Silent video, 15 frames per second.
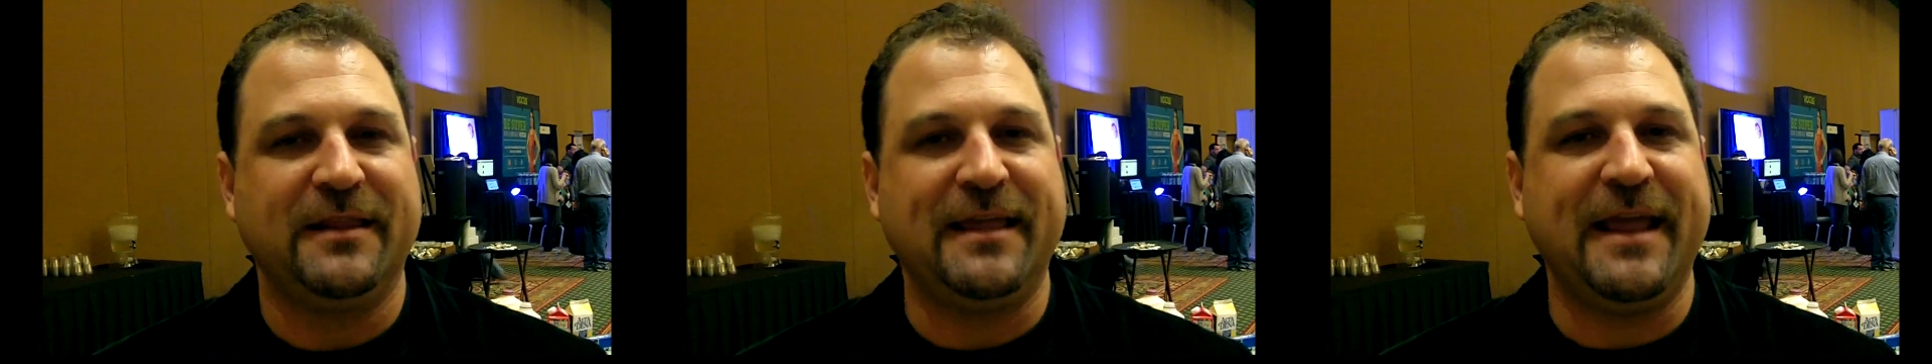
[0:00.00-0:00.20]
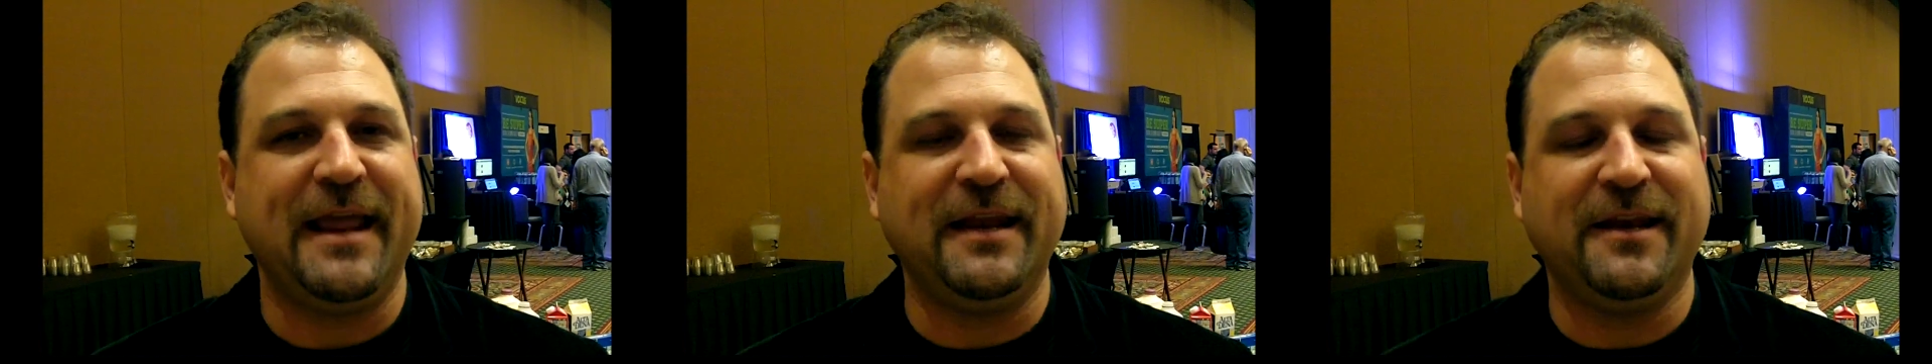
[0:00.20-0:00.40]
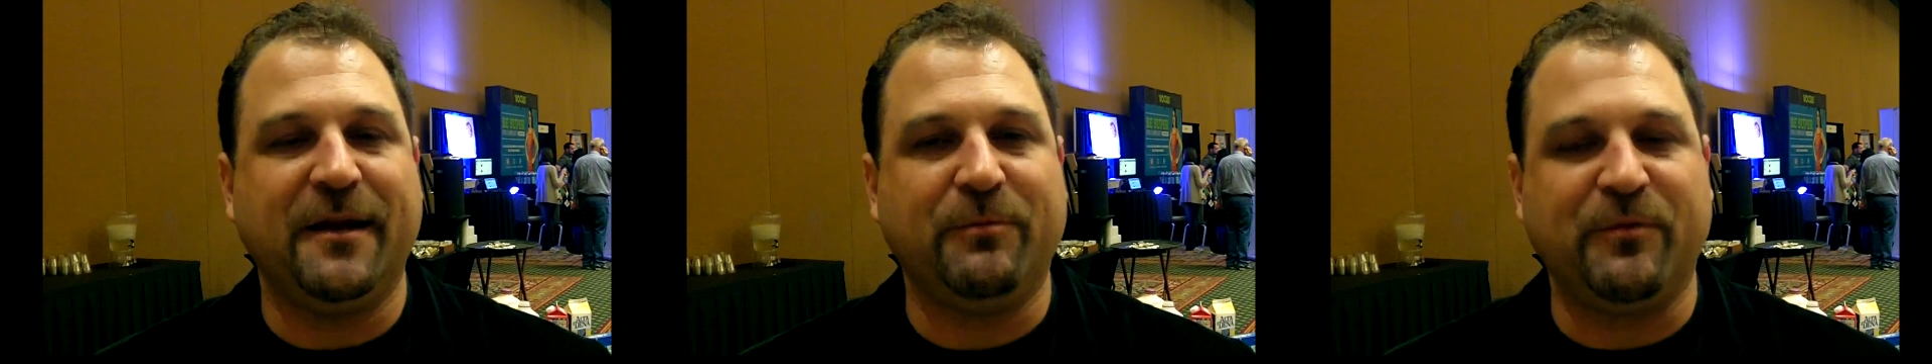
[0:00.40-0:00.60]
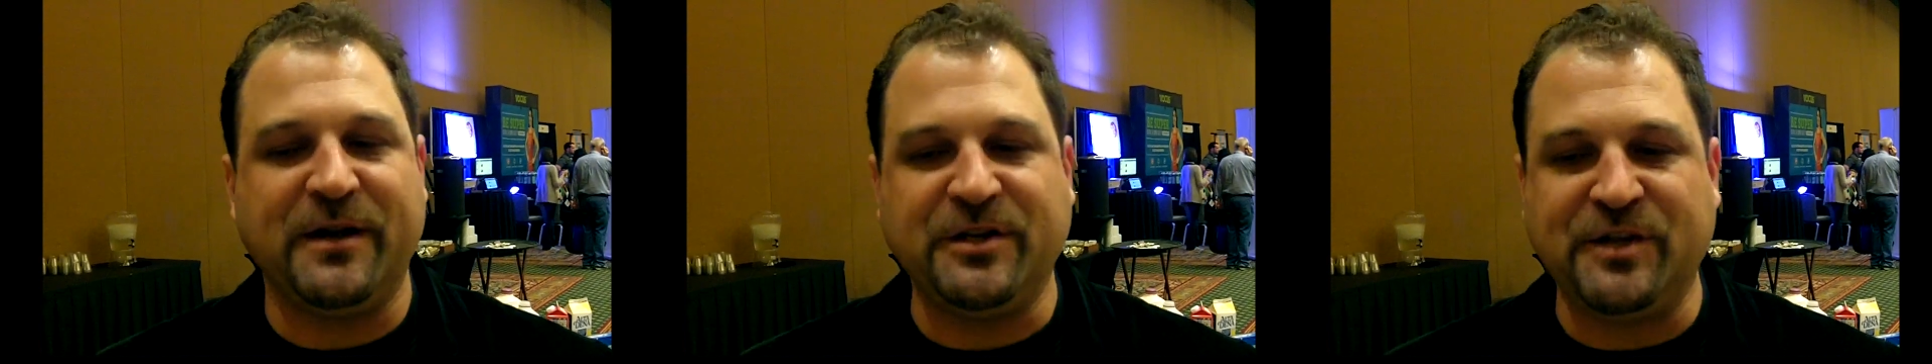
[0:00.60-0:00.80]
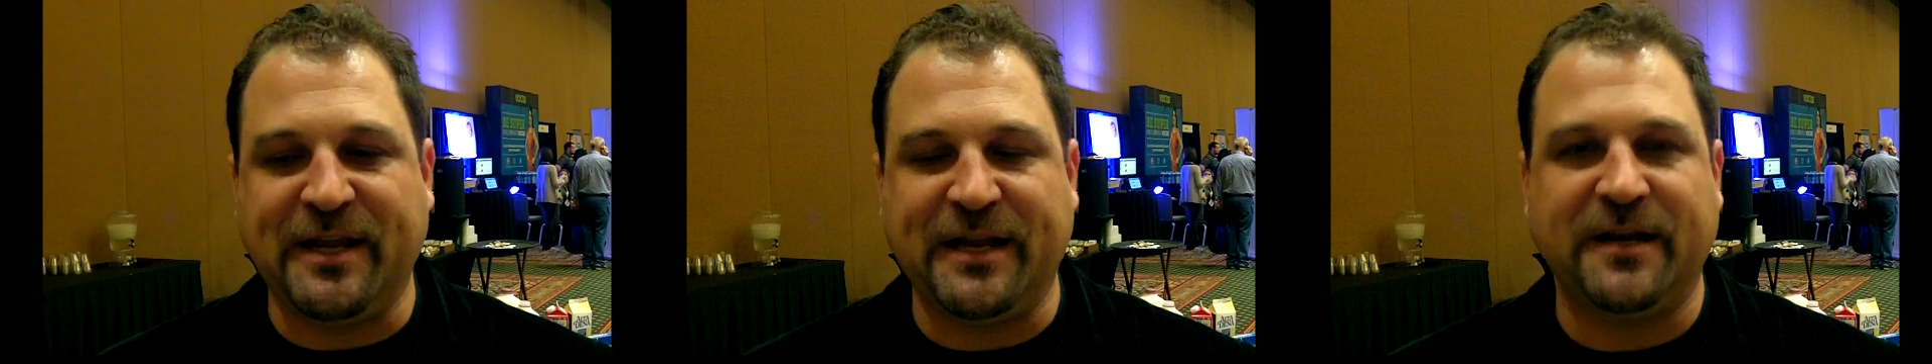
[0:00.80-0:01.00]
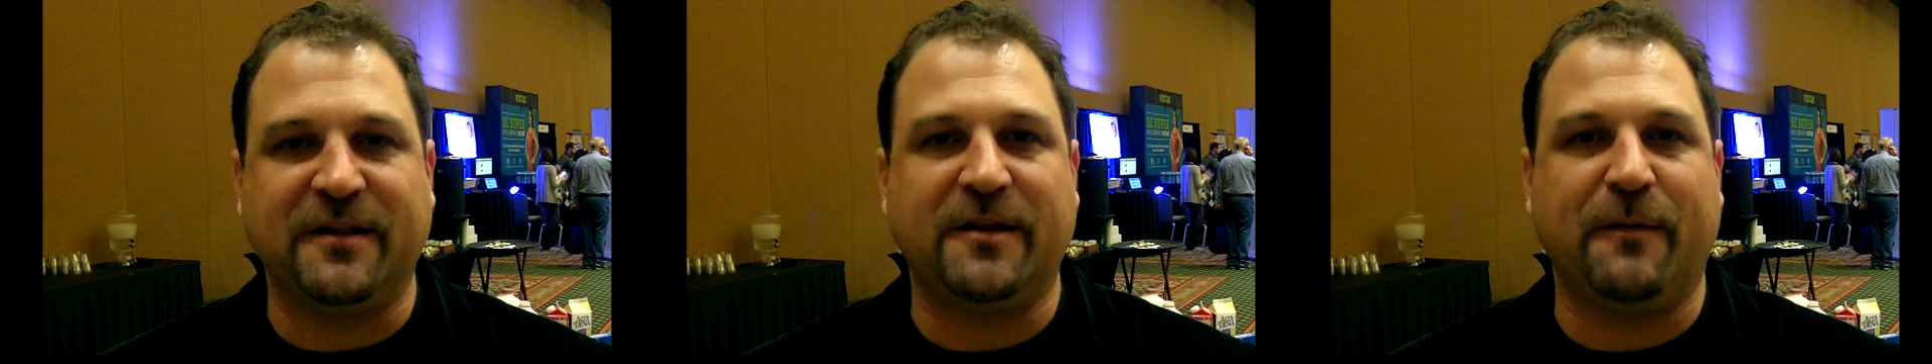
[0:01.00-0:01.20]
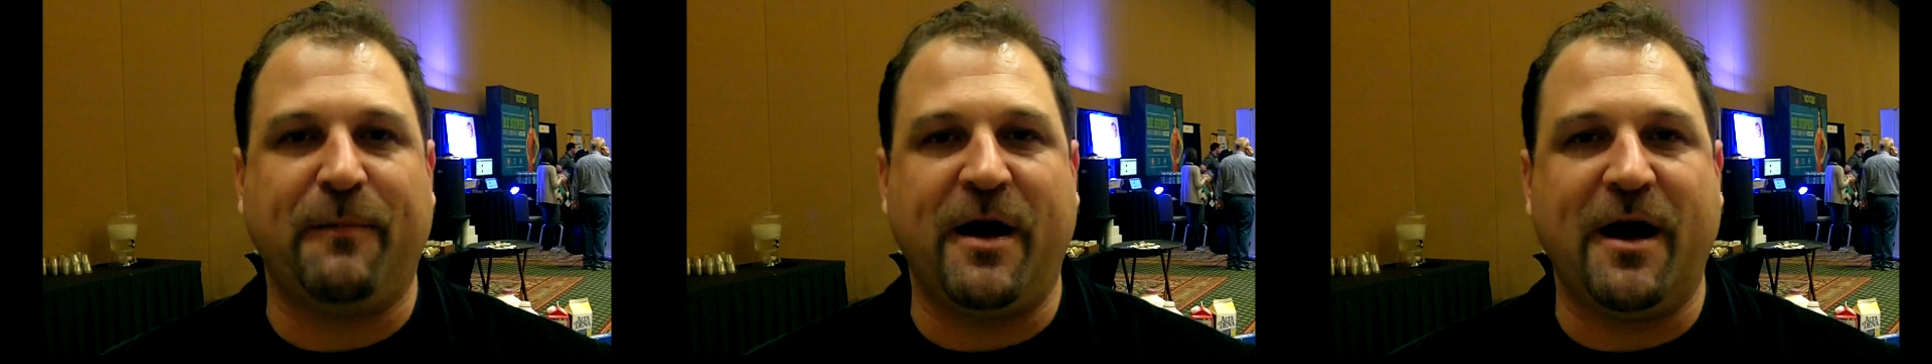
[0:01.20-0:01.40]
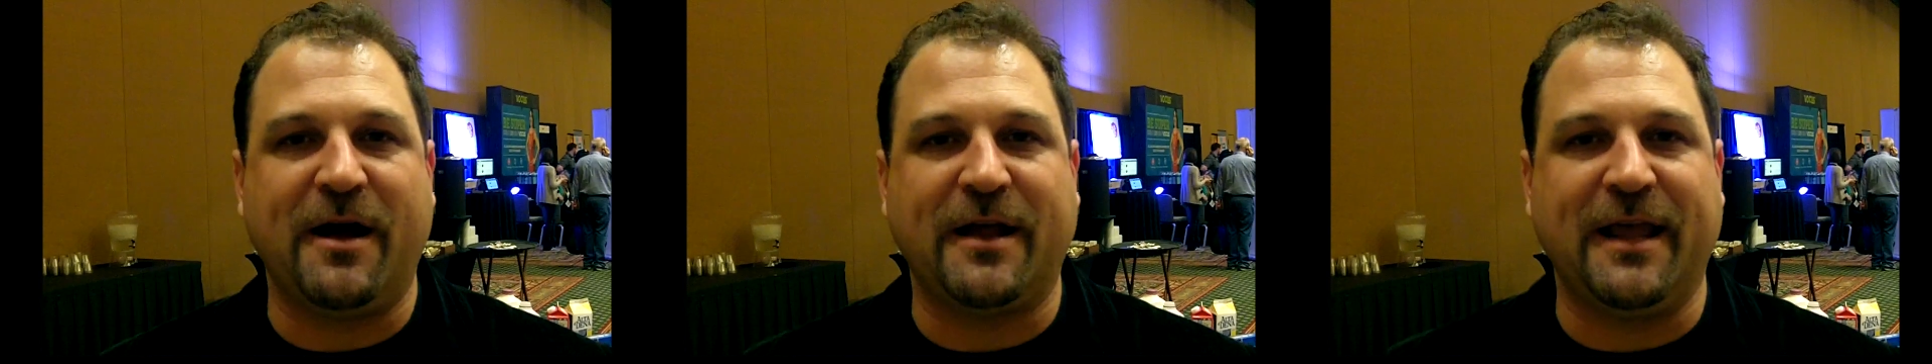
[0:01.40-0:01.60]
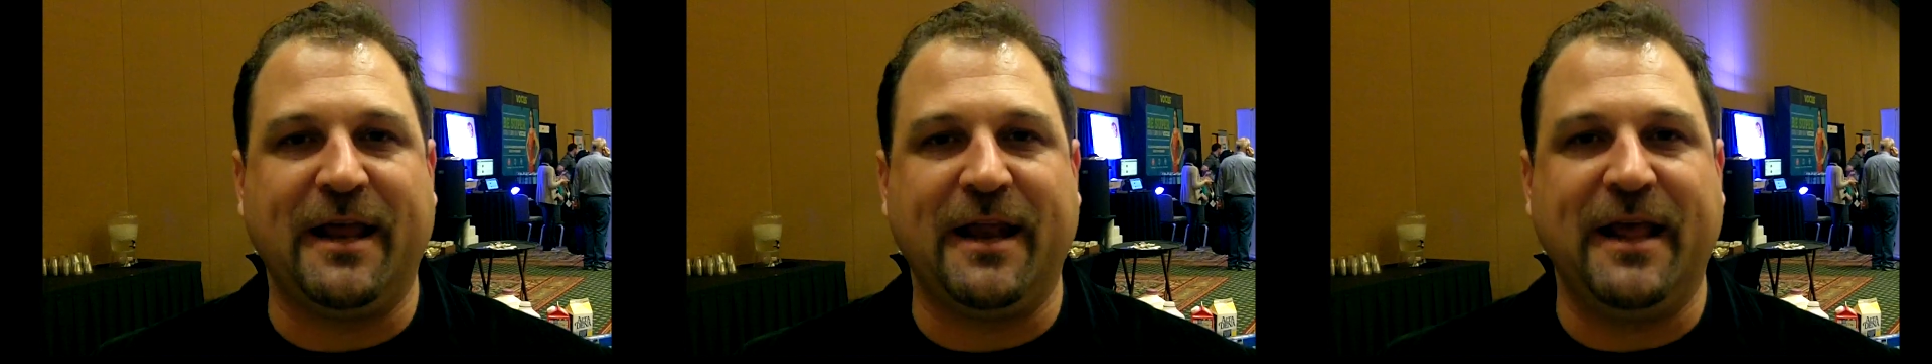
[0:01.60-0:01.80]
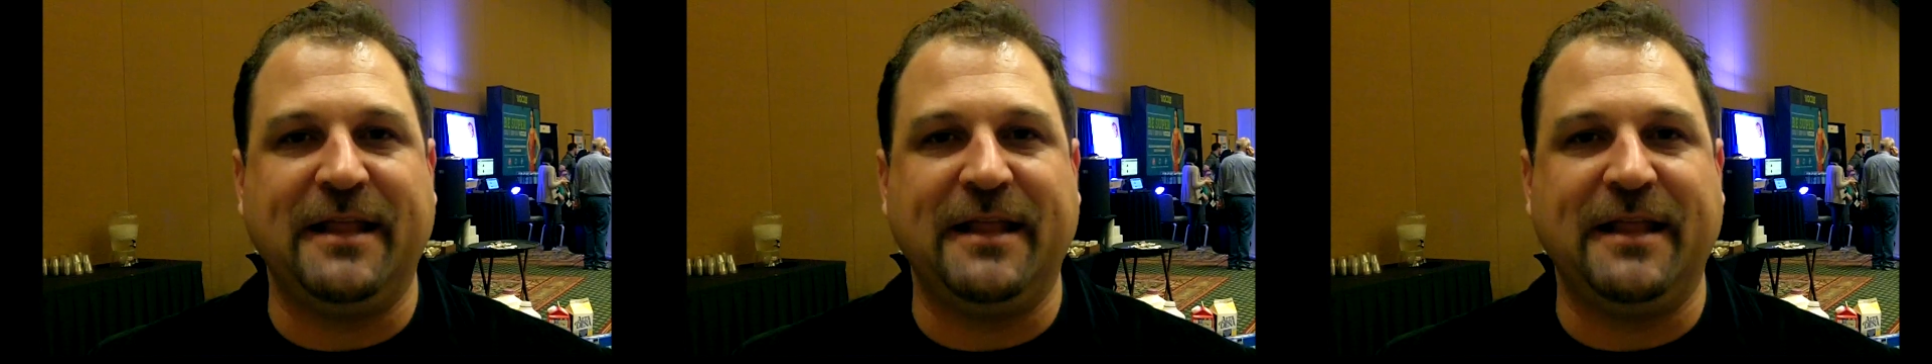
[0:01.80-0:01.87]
they ended up reaching into their pocket